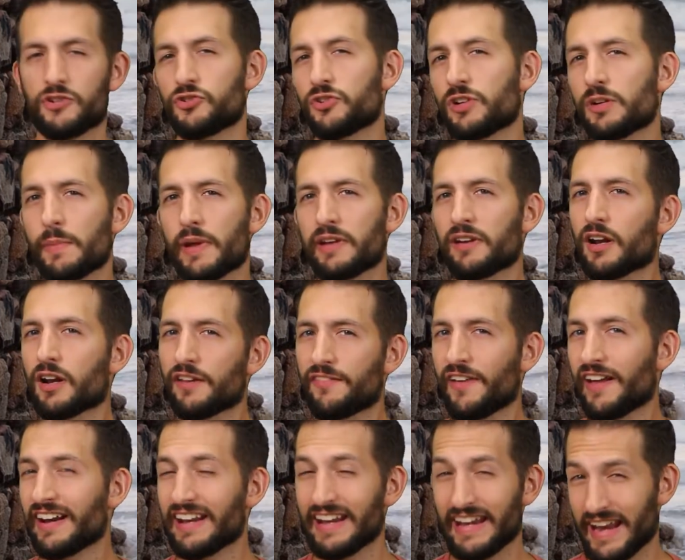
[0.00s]
Judah may not have
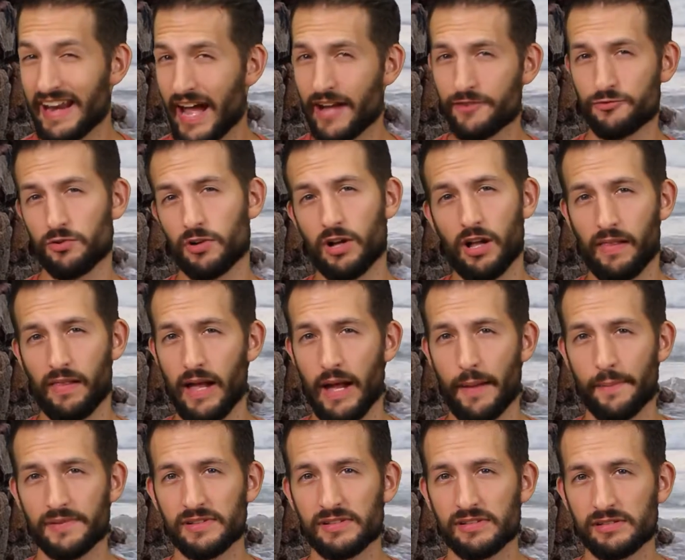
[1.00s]
had a natural
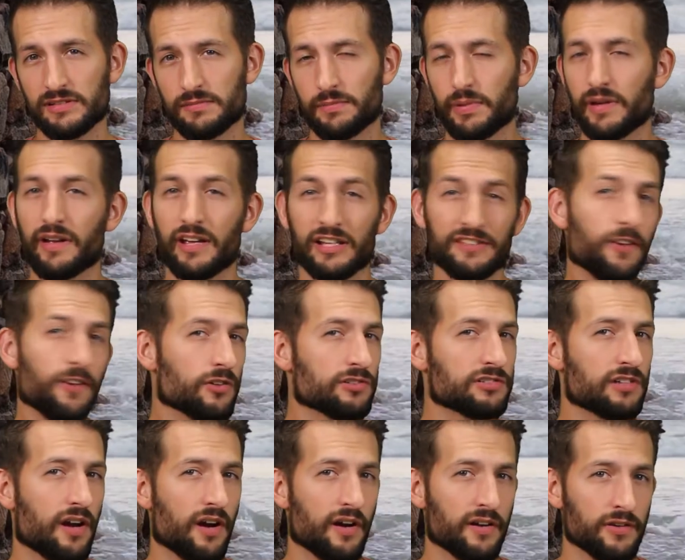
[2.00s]
collapse, but as
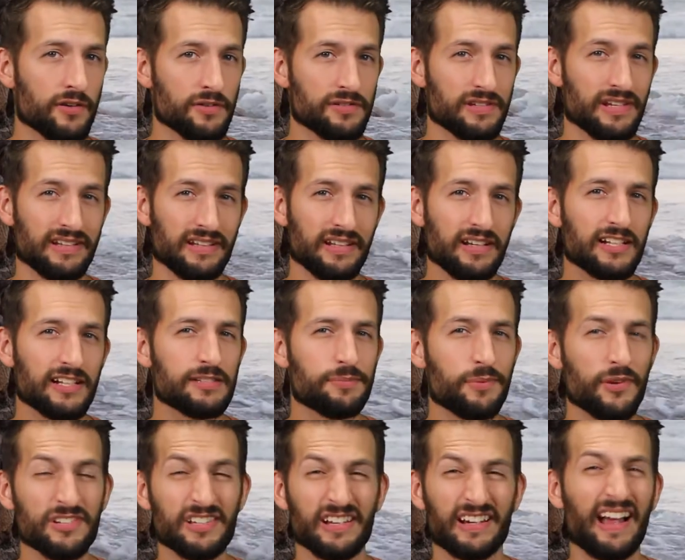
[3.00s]
Faust argues, it did
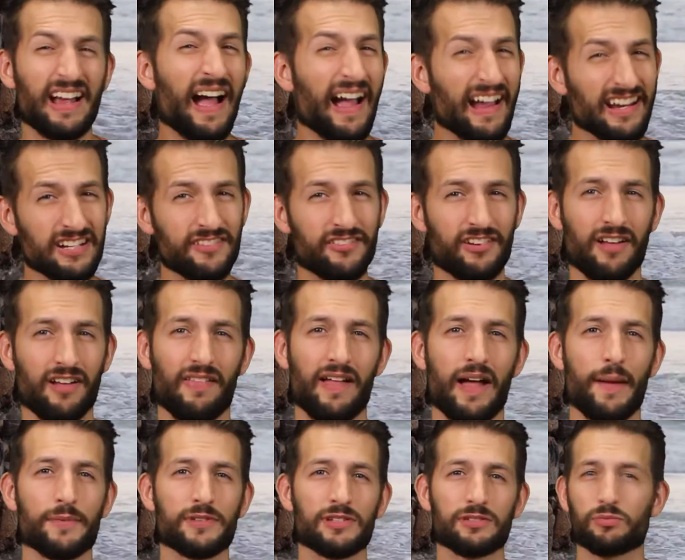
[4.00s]
experience a kind of
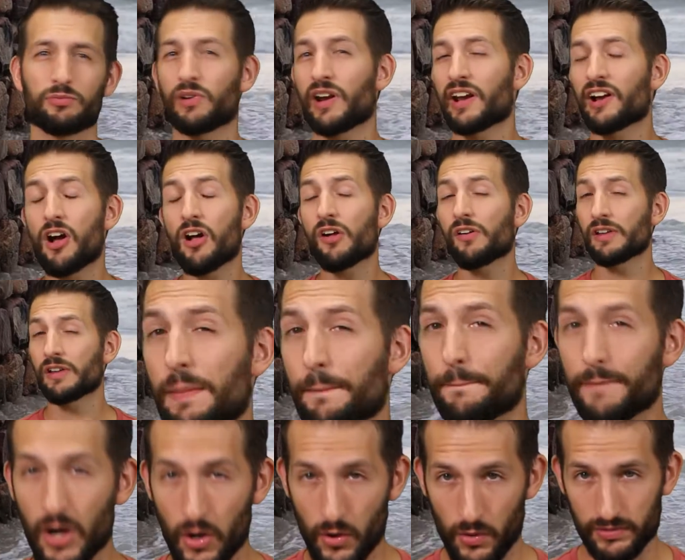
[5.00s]
collapse, what I call an
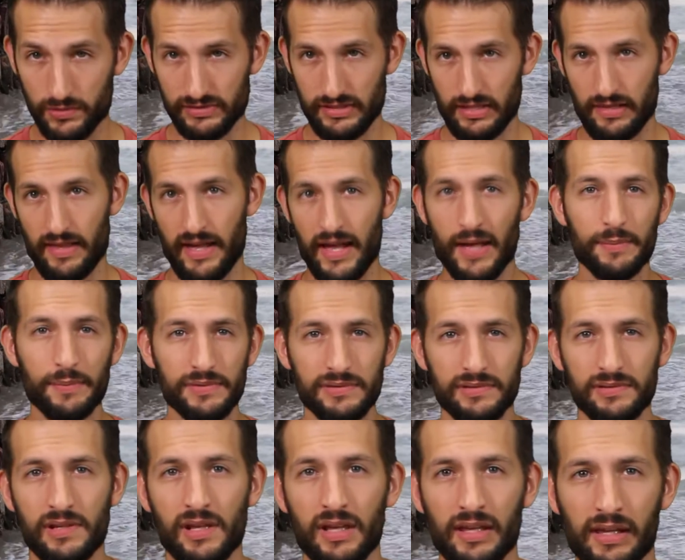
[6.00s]
imposed
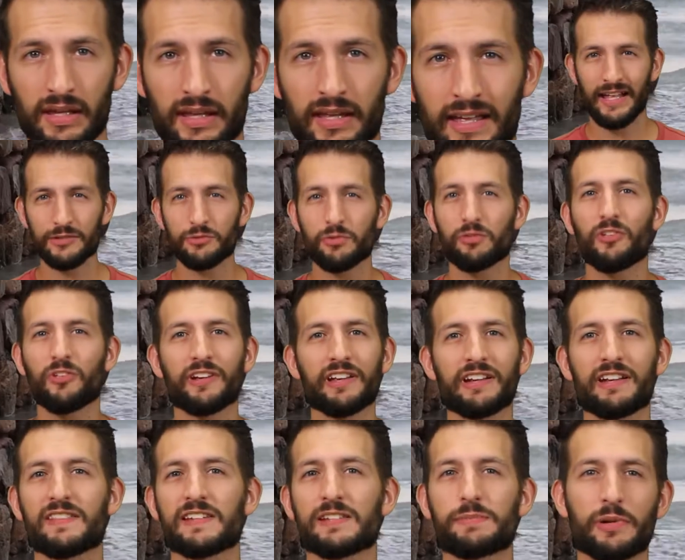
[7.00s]
collapse. It's worth
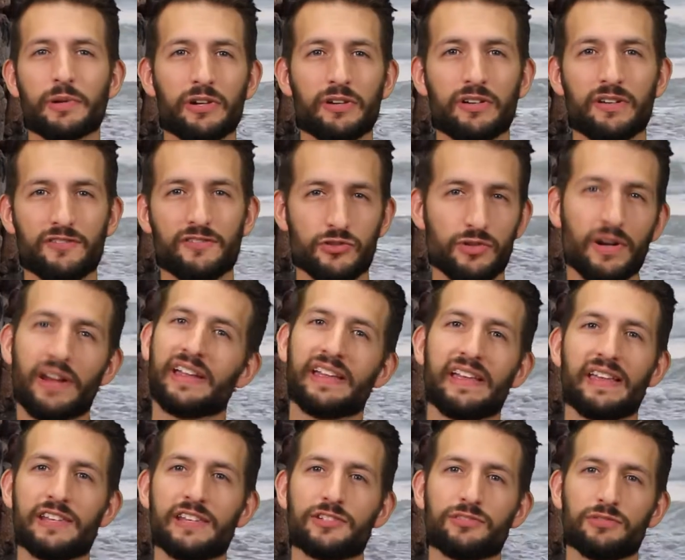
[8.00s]
looking at this period of Judahite
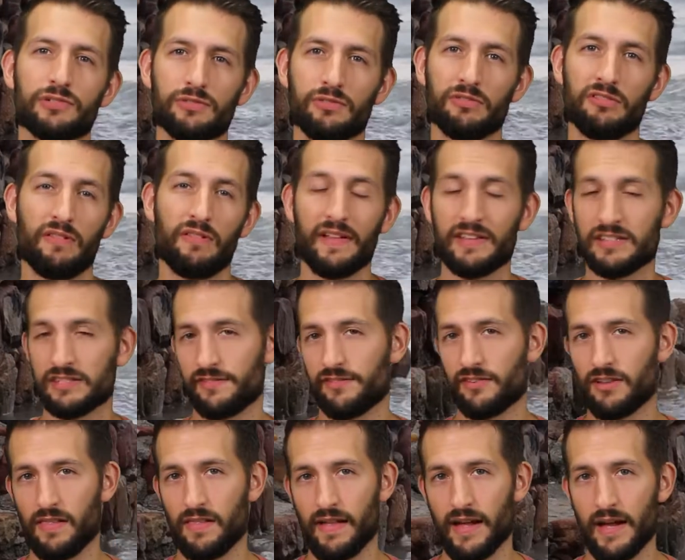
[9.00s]
history through the lens
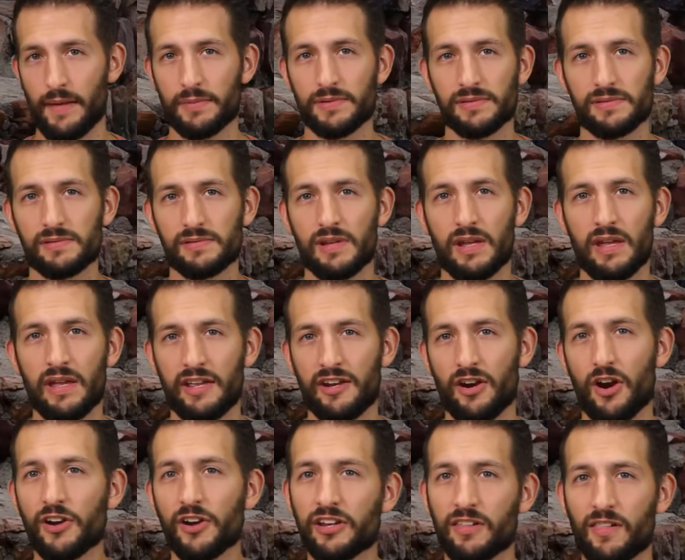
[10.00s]
of collapse.
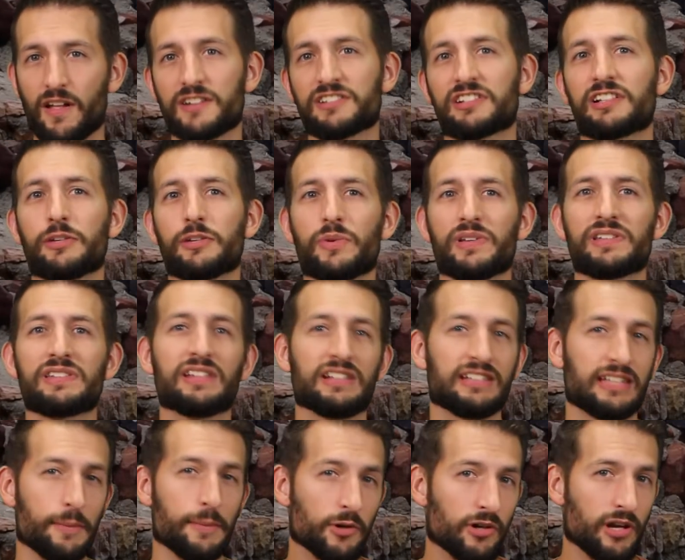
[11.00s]
And archaeologically, we see a
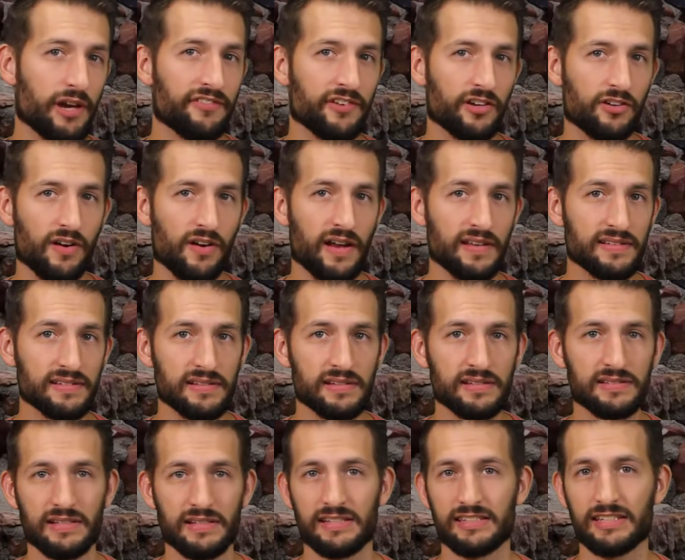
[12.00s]
demographic
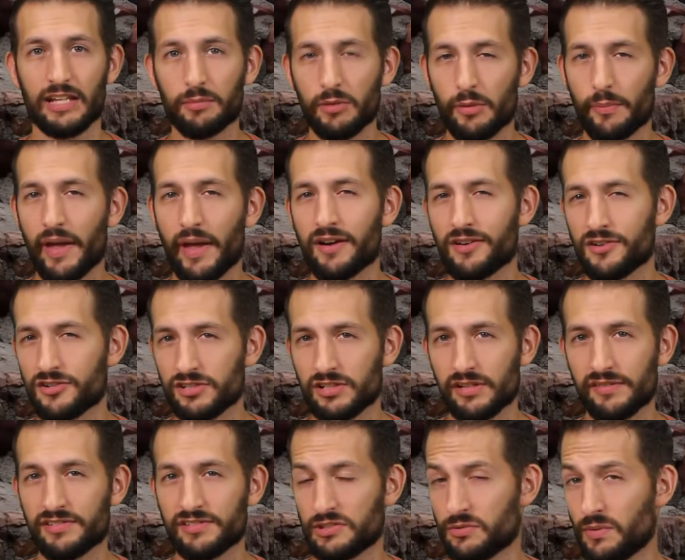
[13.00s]
crisis and settlement pattern
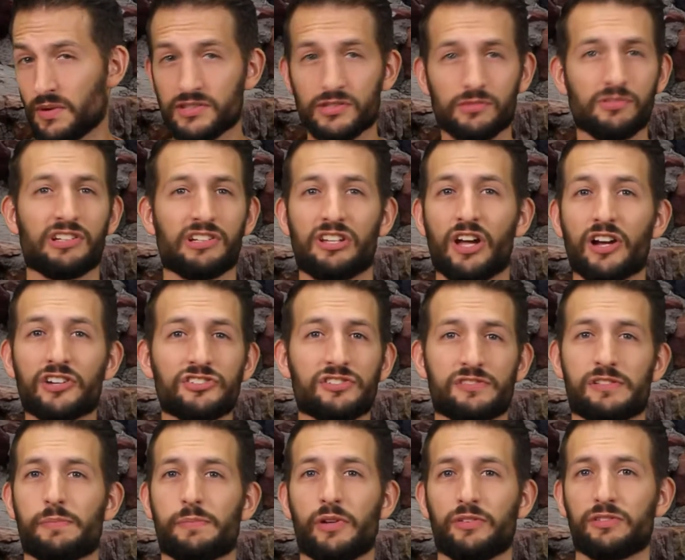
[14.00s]
shifts, as well as a
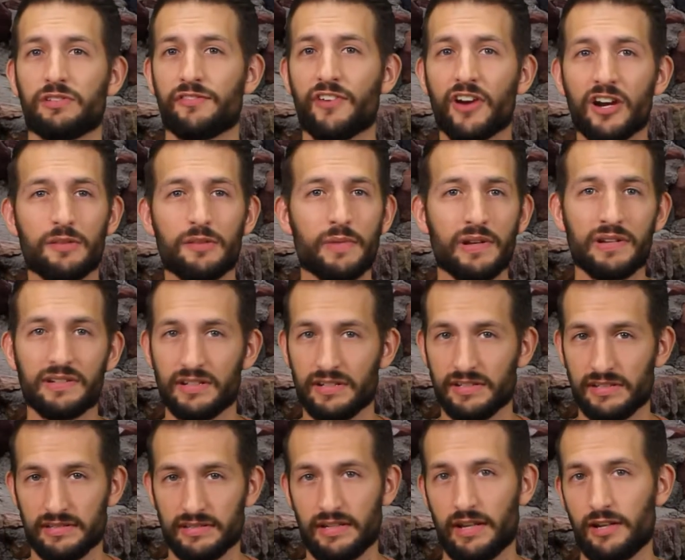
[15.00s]
reduction in the built environment
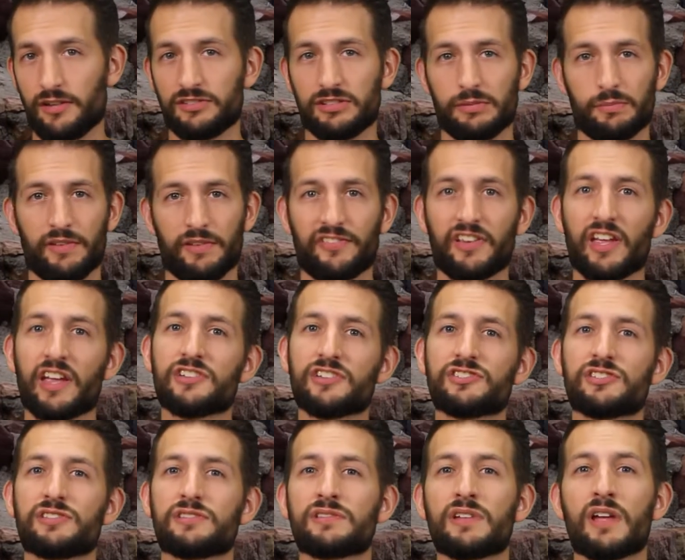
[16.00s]
and societal
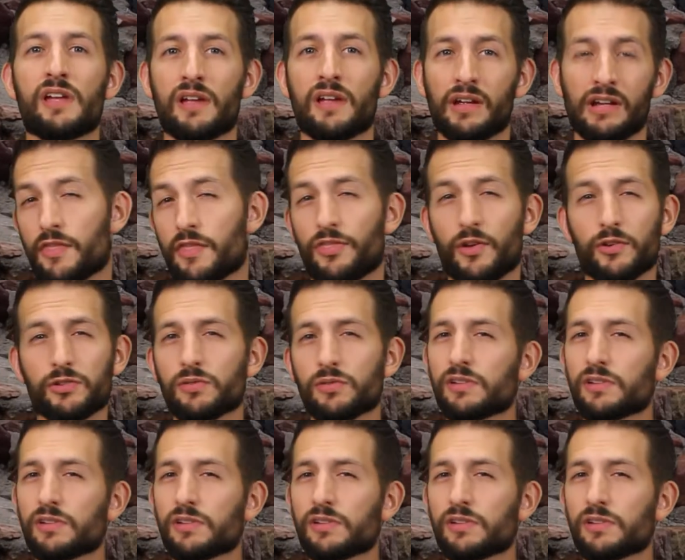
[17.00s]
simplification. Those